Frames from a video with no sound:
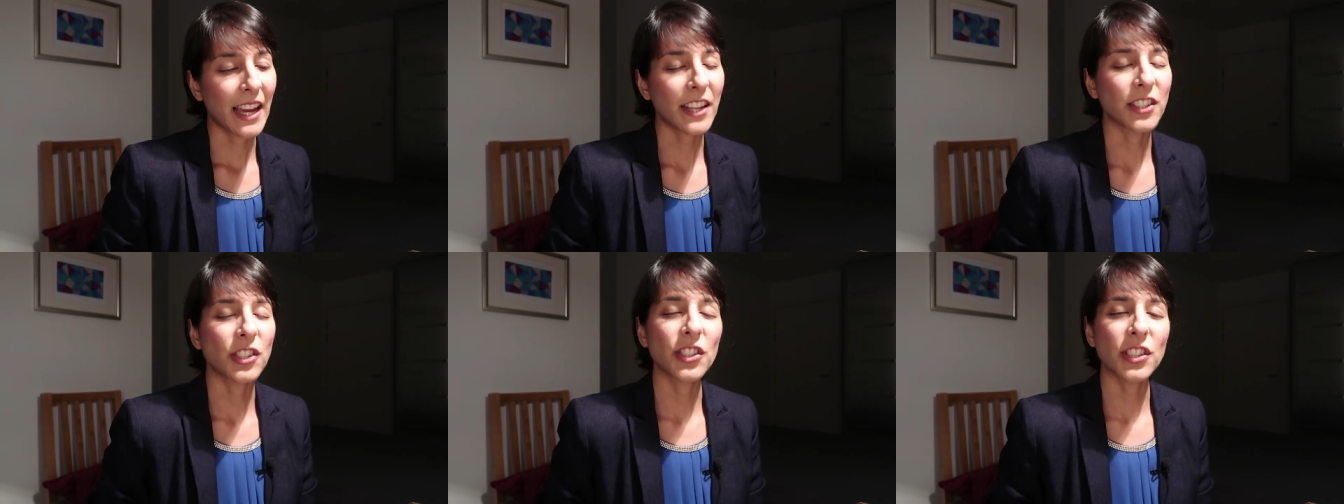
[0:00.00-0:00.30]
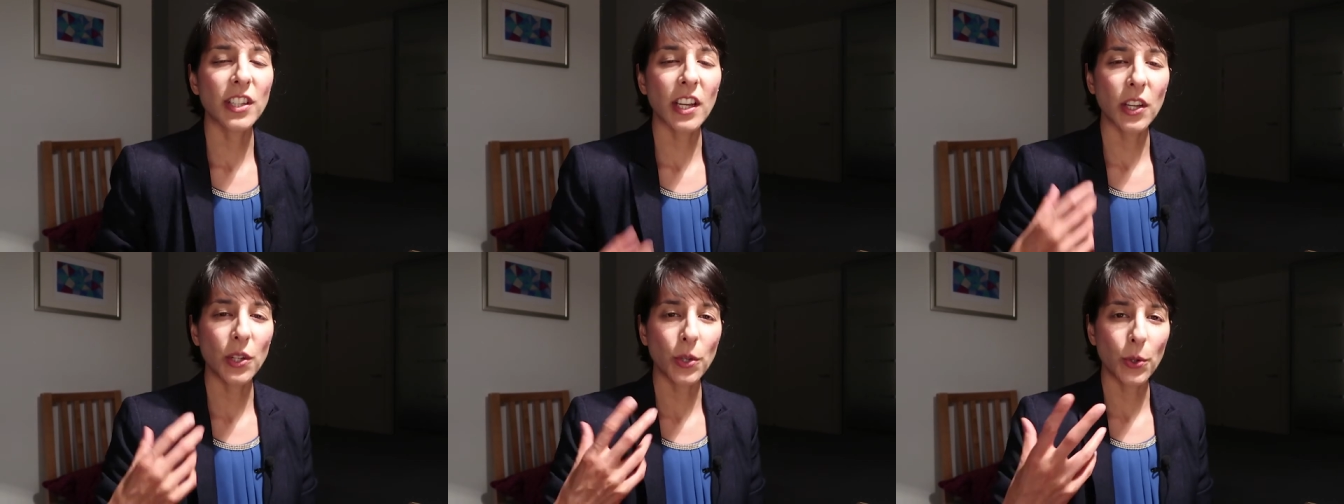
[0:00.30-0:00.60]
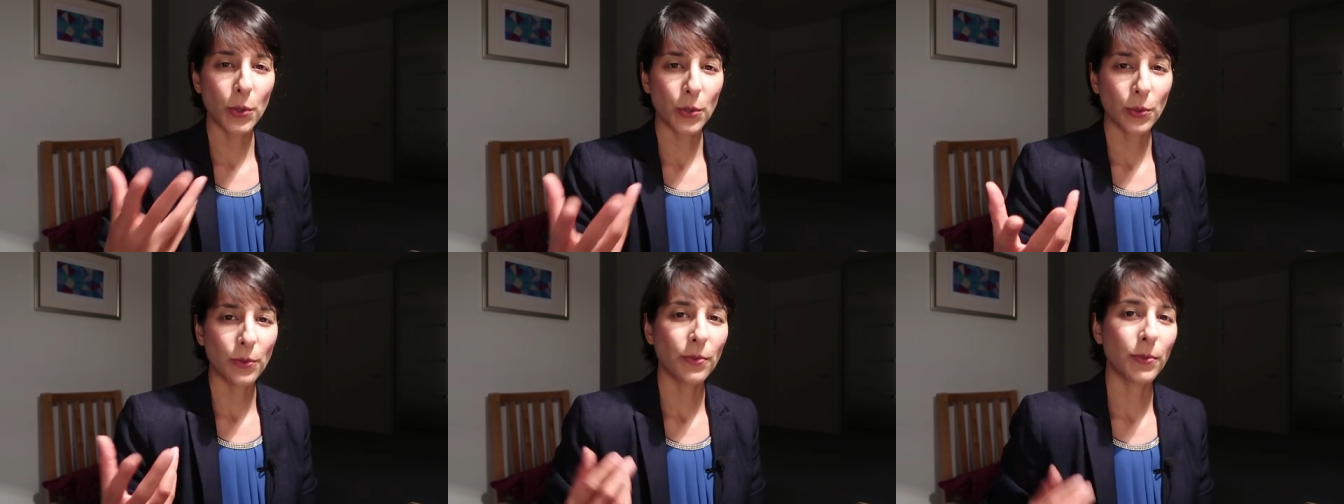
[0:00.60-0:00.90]
and share your
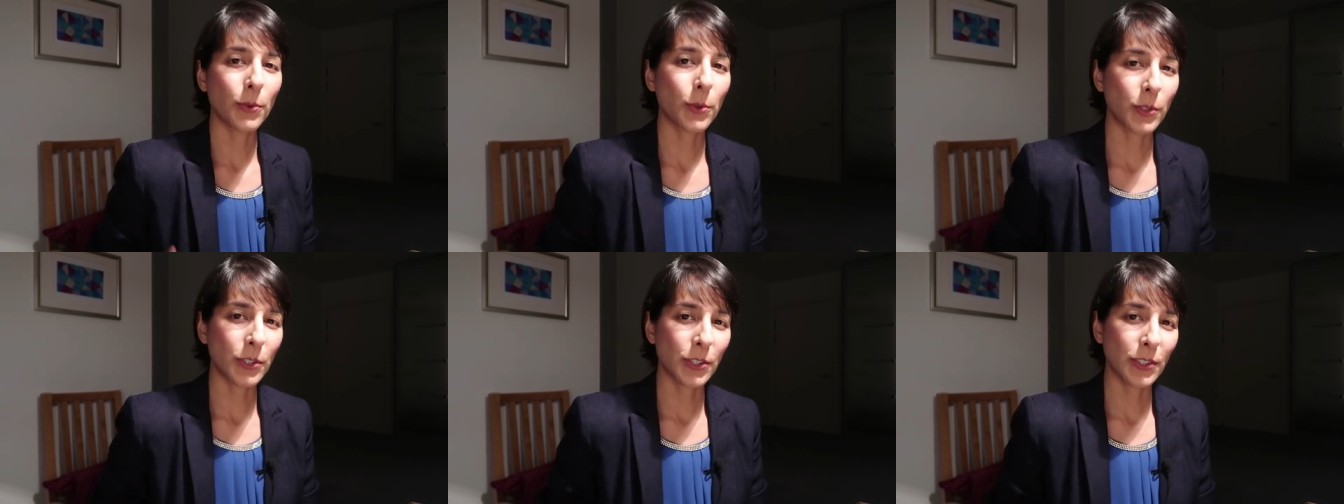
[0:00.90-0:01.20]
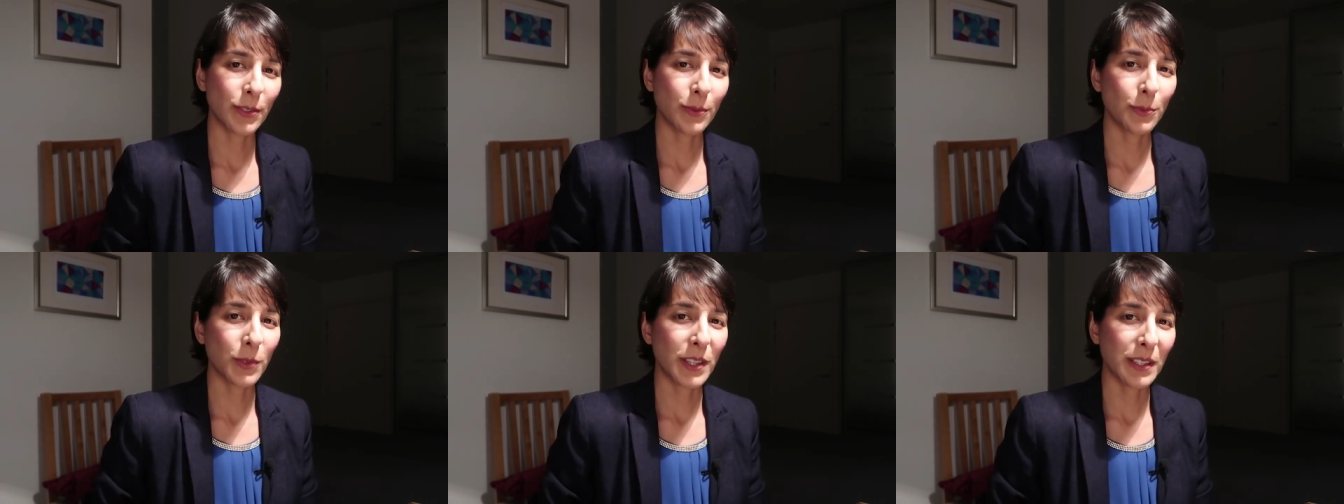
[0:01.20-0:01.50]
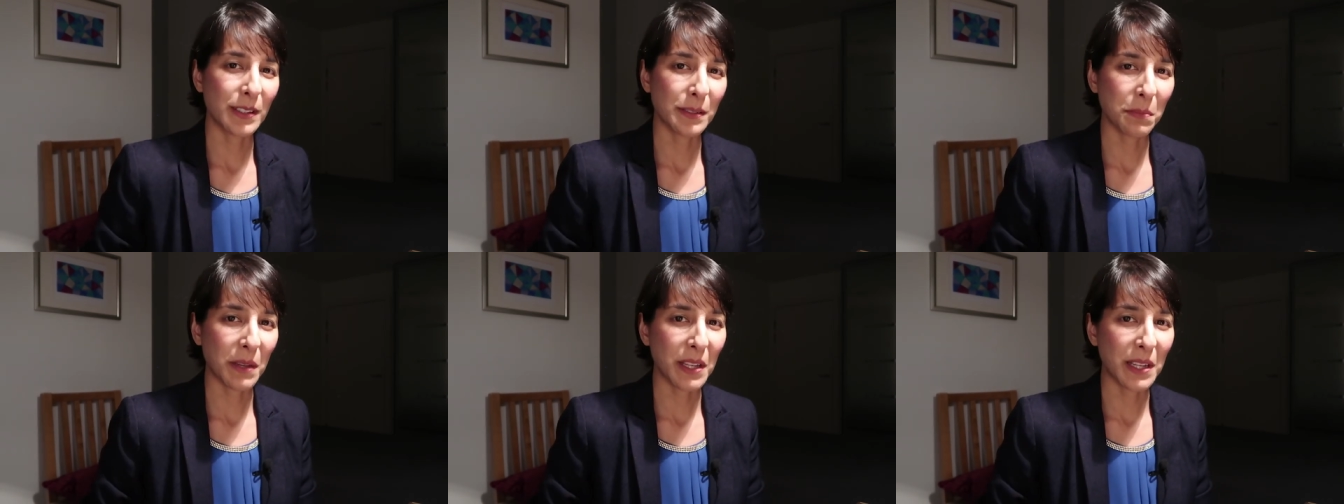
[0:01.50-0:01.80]
good fortune with
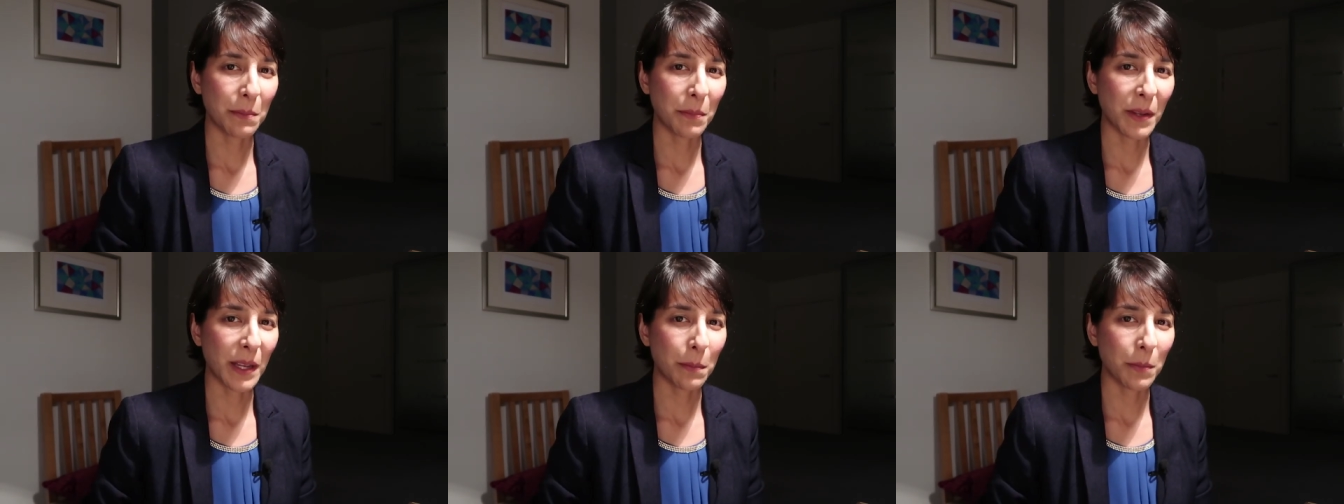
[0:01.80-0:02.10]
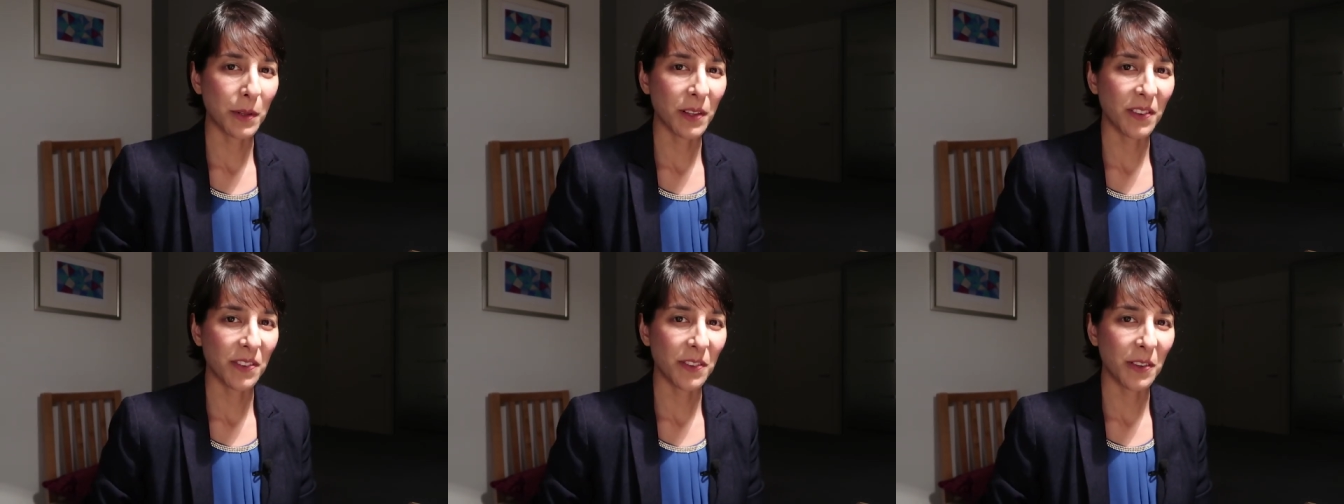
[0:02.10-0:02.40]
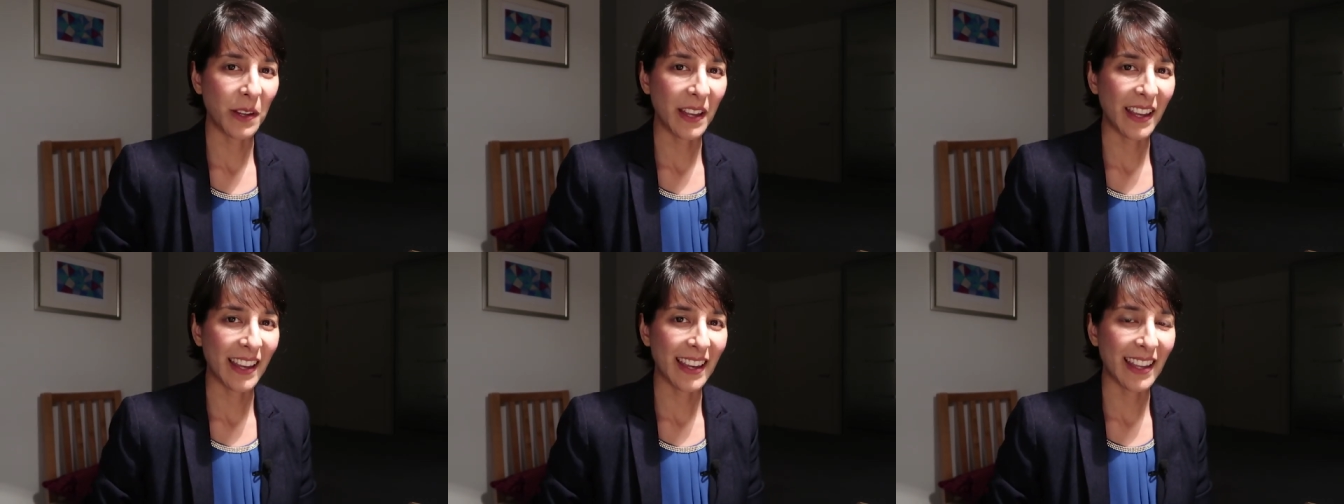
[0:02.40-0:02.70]
as many people as
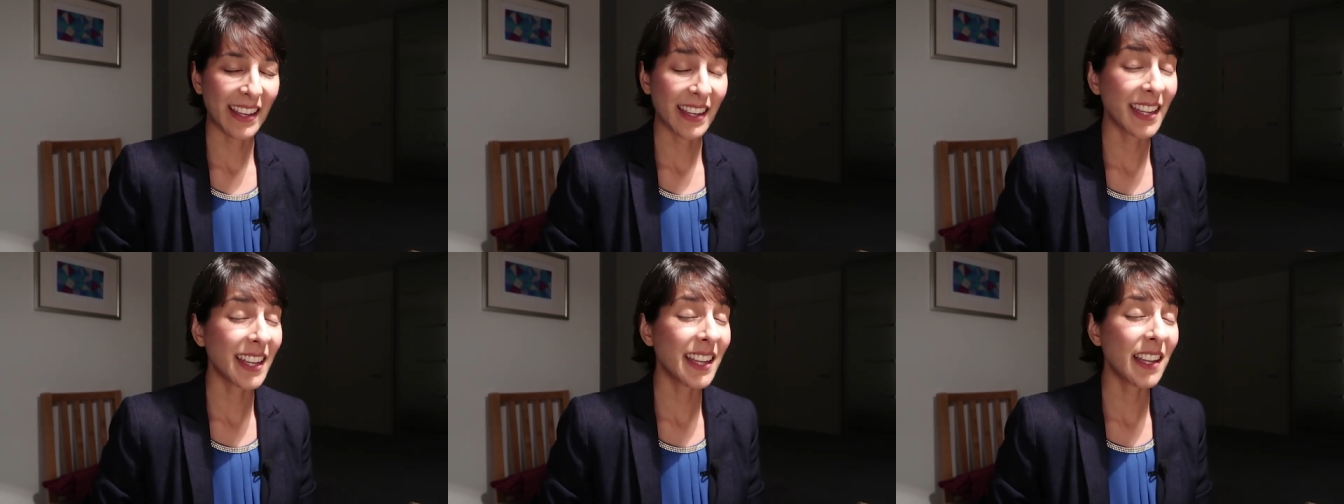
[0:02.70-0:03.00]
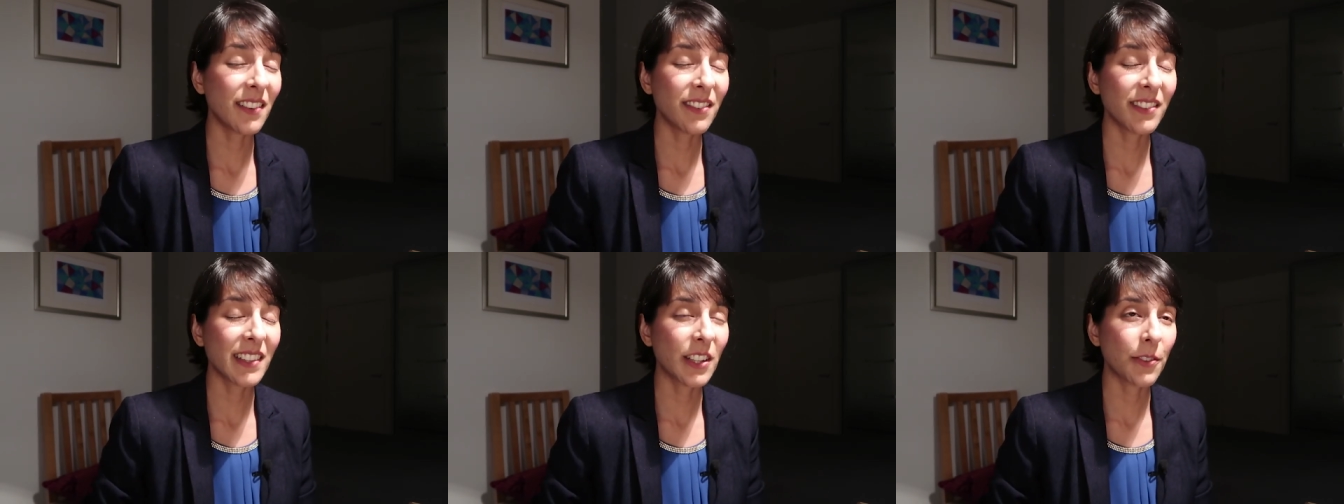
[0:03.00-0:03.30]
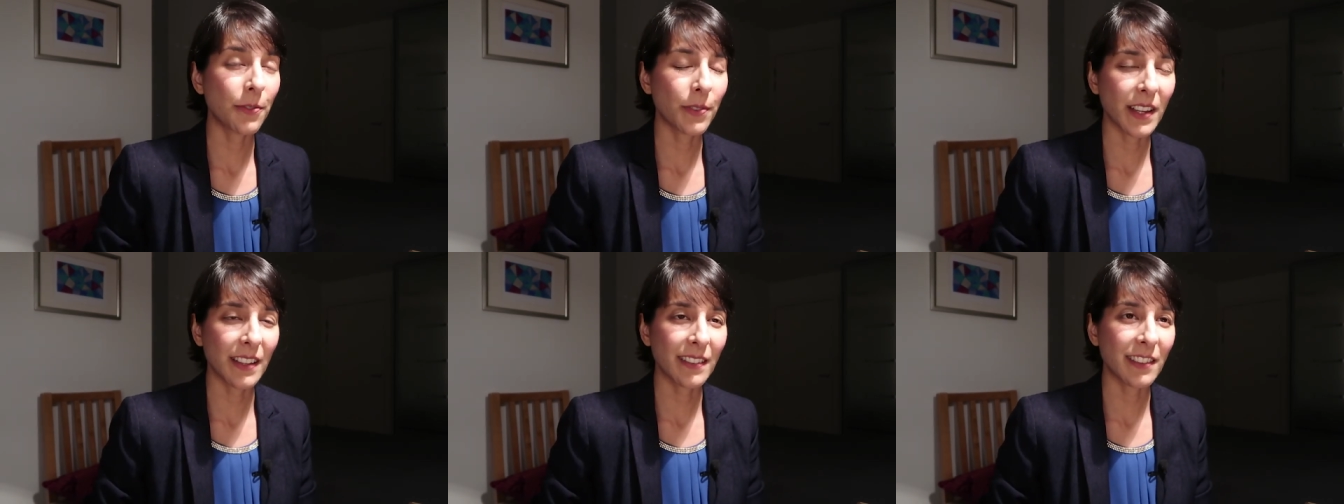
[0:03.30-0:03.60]
you can, even
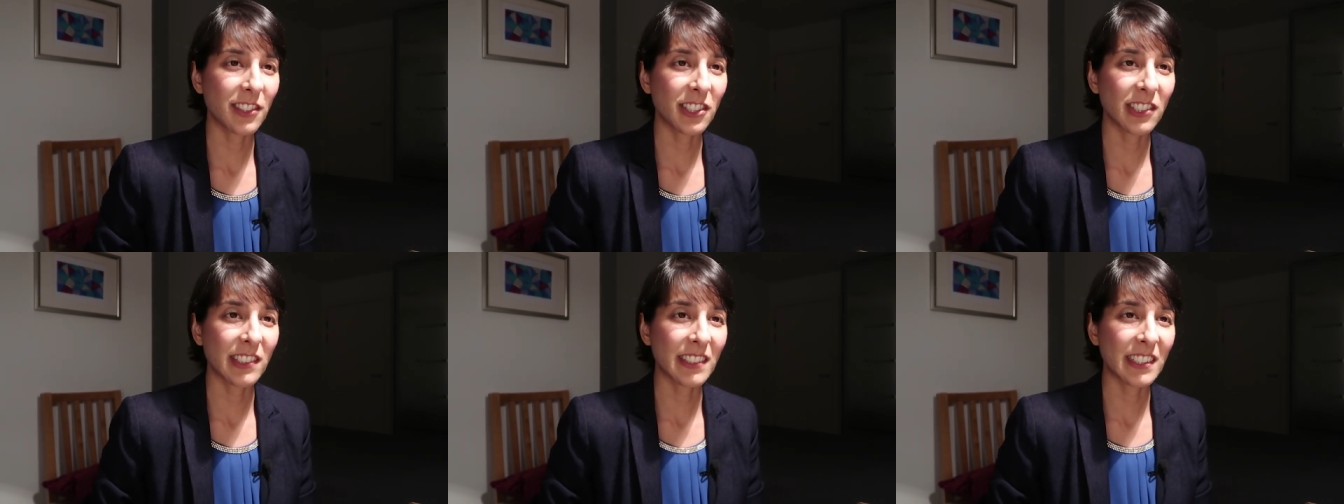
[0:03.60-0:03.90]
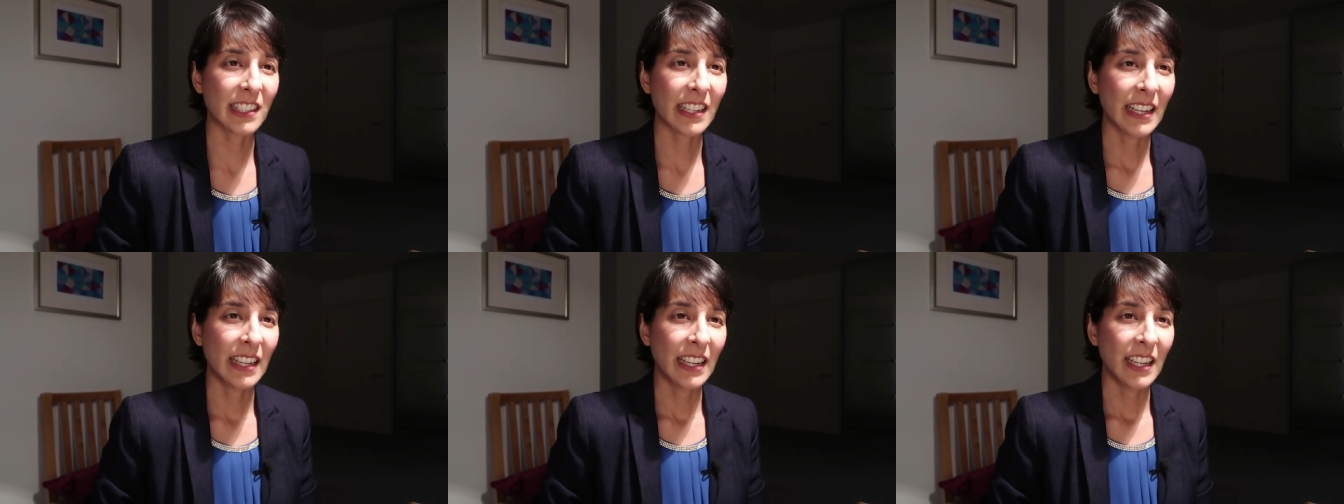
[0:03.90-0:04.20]
if that's just